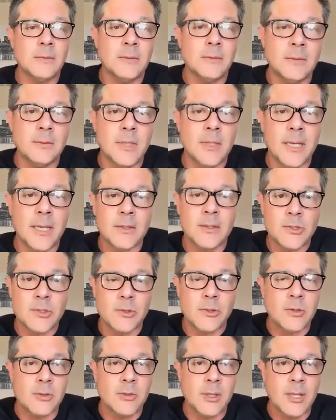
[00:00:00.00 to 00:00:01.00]
like the
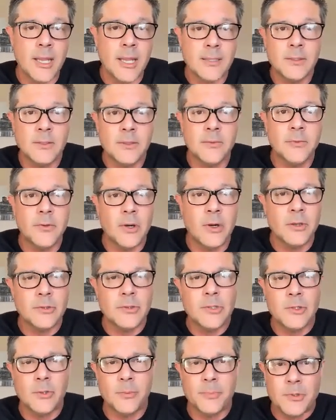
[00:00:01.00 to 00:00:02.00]
Circle Collective are
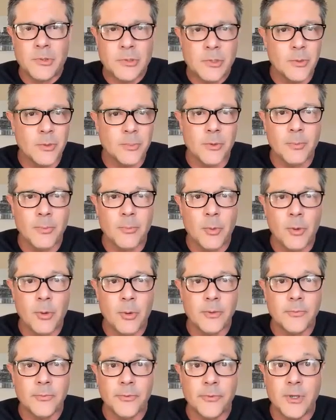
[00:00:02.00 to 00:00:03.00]
super, super
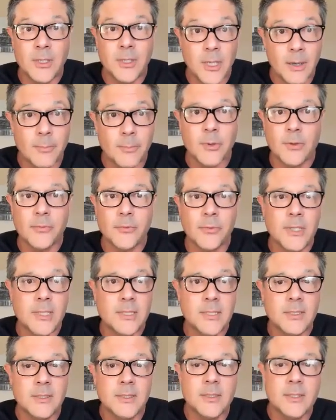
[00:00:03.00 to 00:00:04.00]
important for a number of
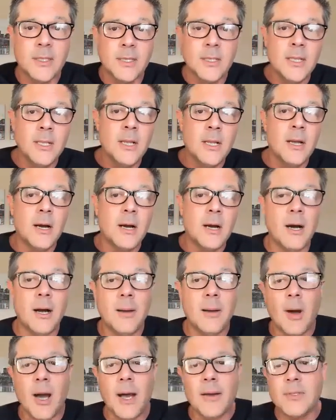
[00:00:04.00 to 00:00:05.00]
reasons.
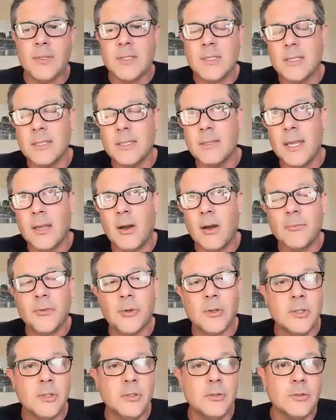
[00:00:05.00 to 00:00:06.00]
Obviously, they
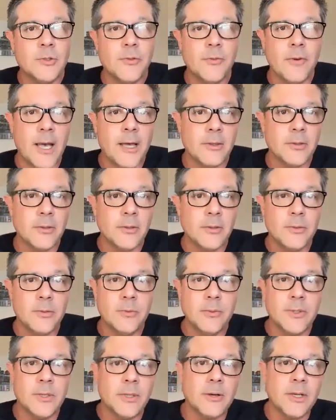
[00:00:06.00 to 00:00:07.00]
offer huge value
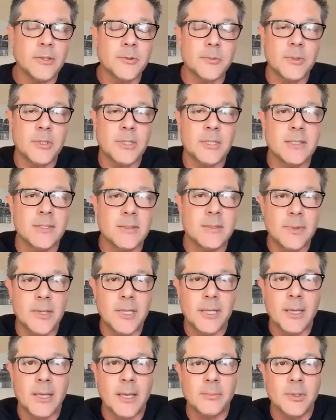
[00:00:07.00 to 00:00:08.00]
with their expertise in
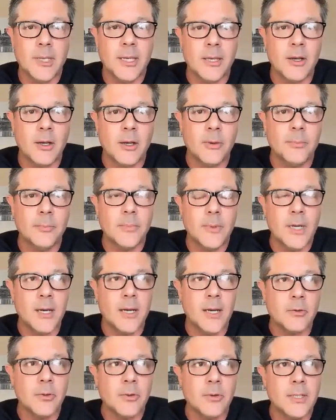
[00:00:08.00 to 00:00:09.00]
being able to help
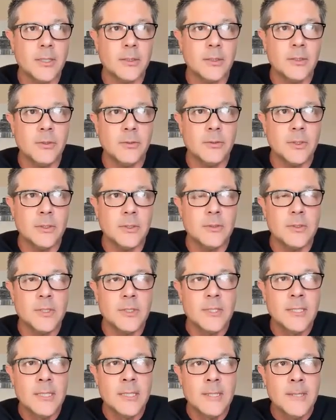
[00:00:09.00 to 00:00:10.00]
credit
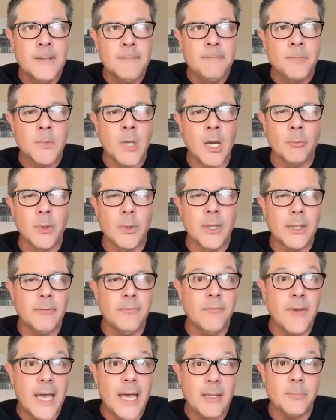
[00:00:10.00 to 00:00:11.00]
unions really
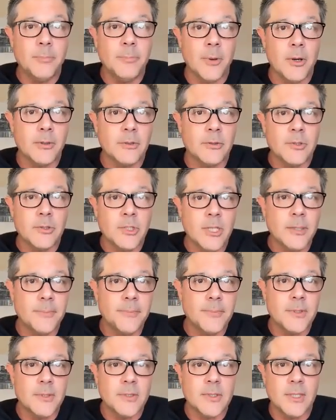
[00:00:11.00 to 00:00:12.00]
vet
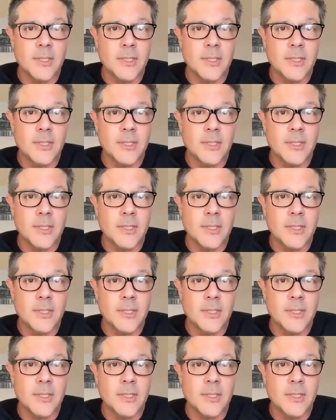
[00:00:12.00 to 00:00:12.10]
partnerships